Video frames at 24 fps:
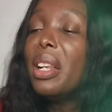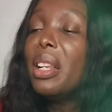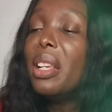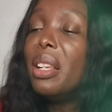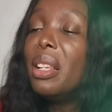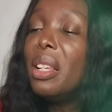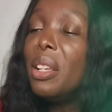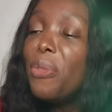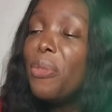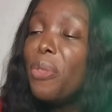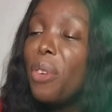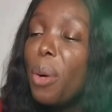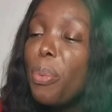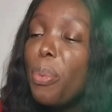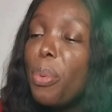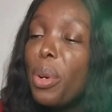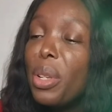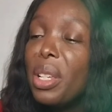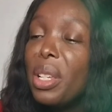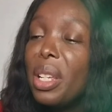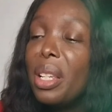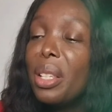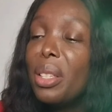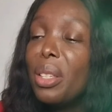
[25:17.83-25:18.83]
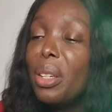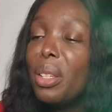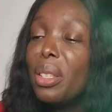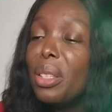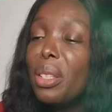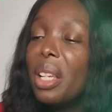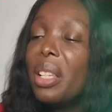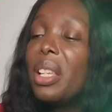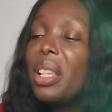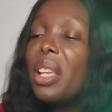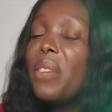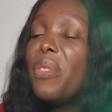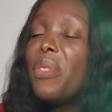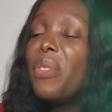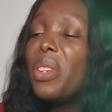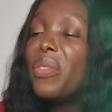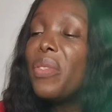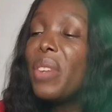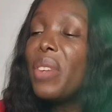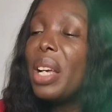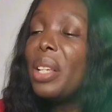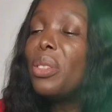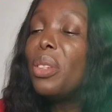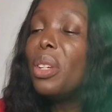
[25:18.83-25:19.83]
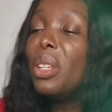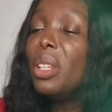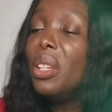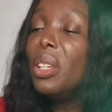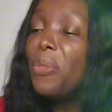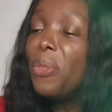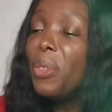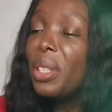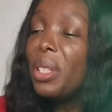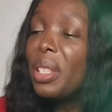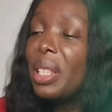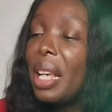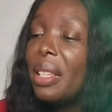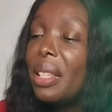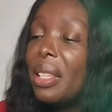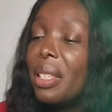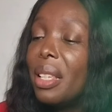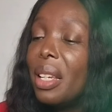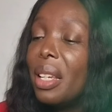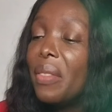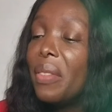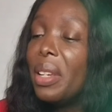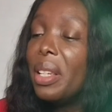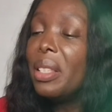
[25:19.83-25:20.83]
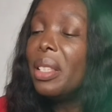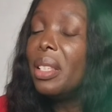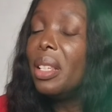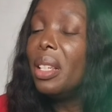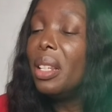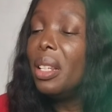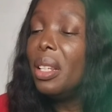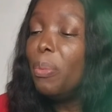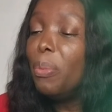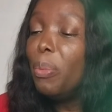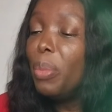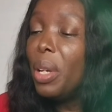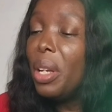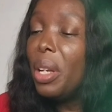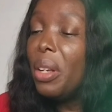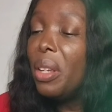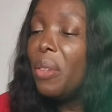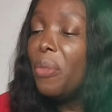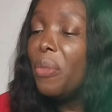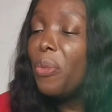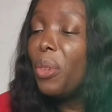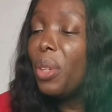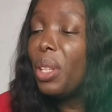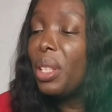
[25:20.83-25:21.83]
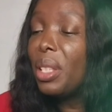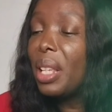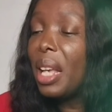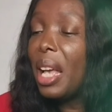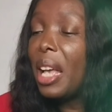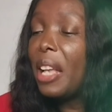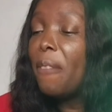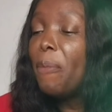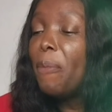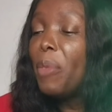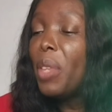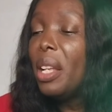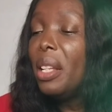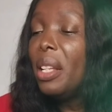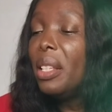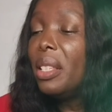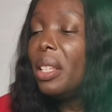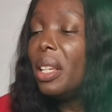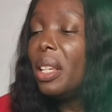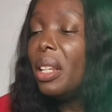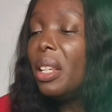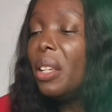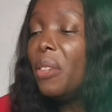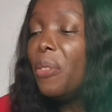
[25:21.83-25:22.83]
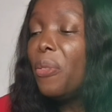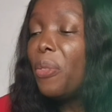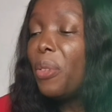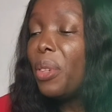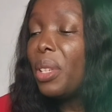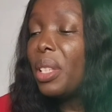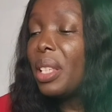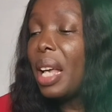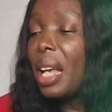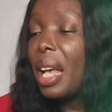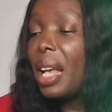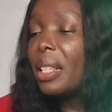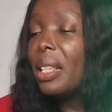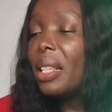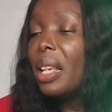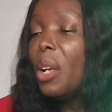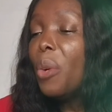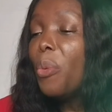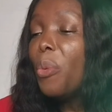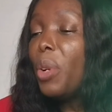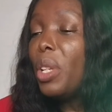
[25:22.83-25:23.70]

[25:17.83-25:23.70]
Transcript: The lymphoid progenitor cell giving rise to lymphocyte series, the B lymphocyte, T lymphocyte,